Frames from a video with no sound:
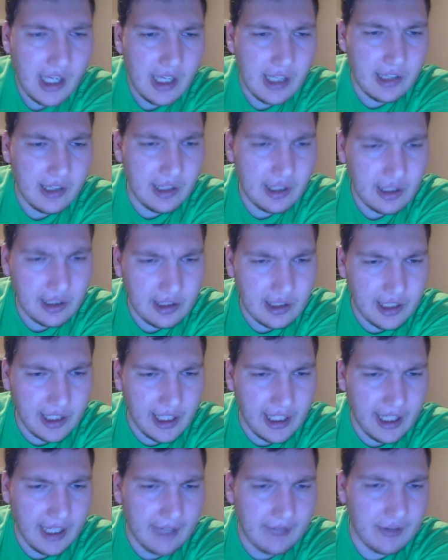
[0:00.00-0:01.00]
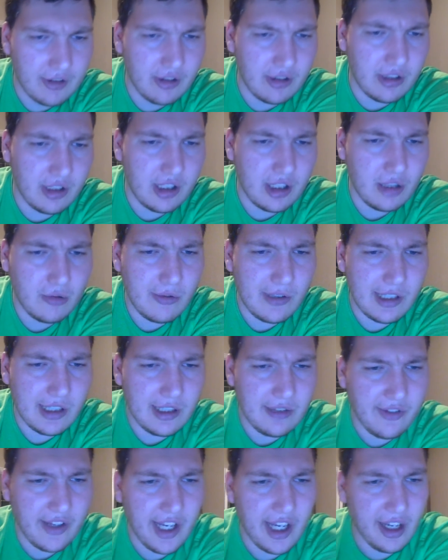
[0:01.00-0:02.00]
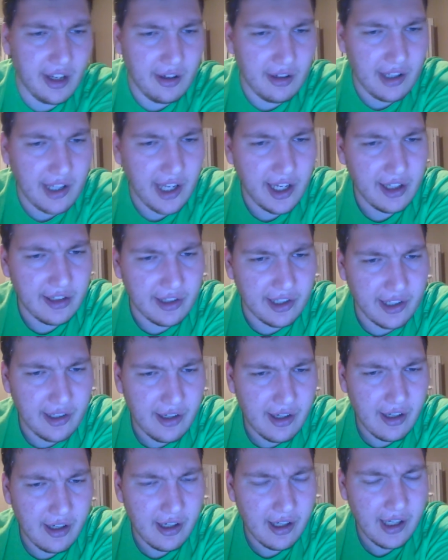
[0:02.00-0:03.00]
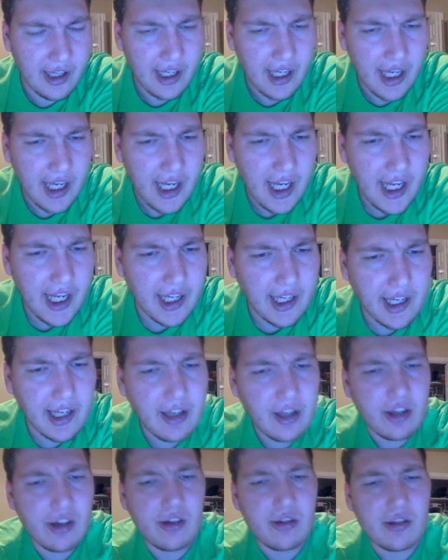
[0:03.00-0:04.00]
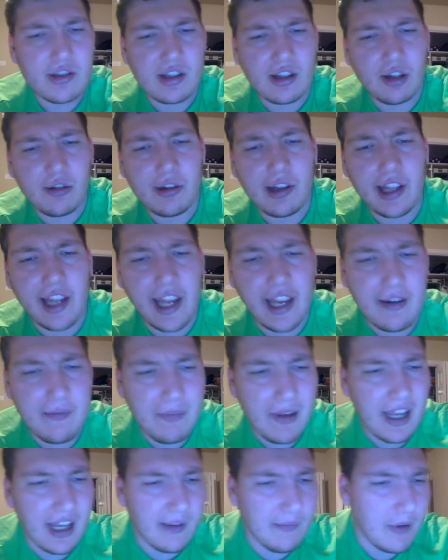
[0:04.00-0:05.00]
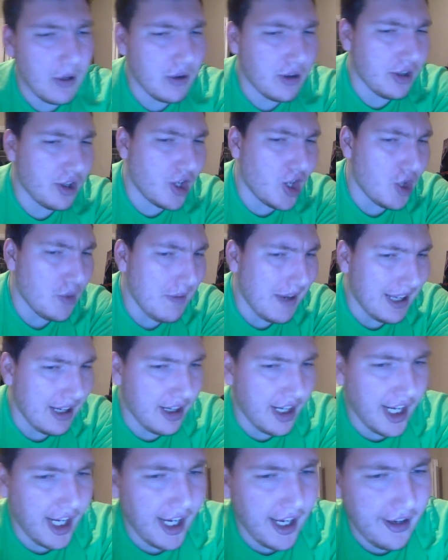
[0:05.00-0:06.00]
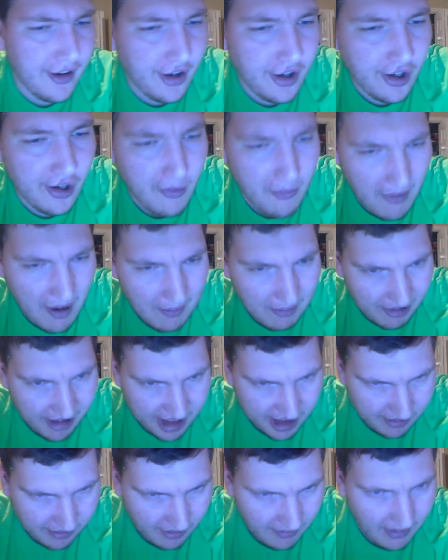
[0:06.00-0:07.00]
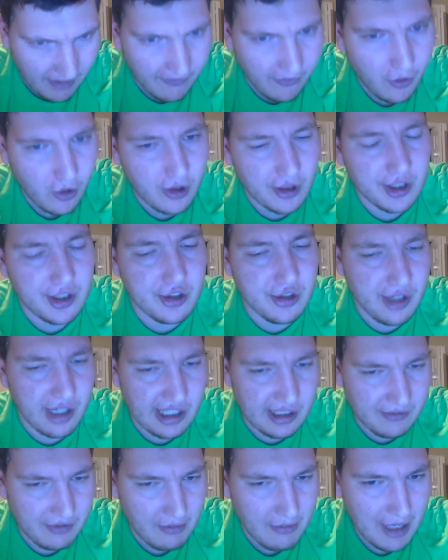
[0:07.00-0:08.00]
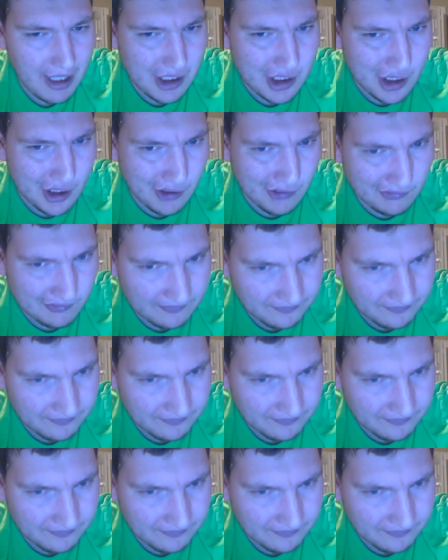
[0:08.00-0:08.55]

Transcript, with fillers: Luckily, after a long while of healing, Keiko slowly gained back both her humanity and her memories from before her transformation.